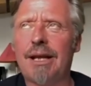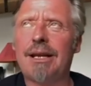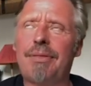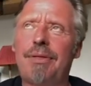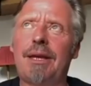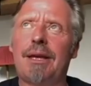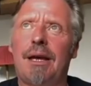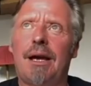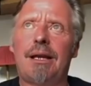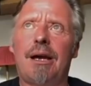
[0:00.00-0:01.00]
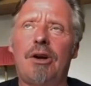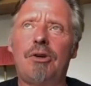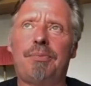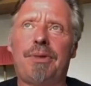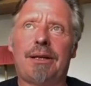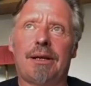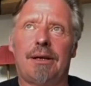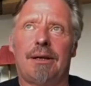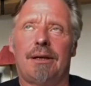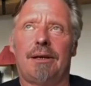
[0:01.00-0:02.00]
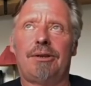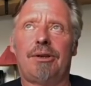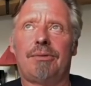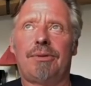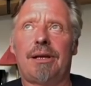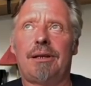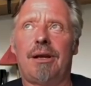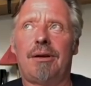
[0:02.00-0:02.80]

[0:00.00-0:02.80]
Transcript: And I think, and I hope that, you know, that,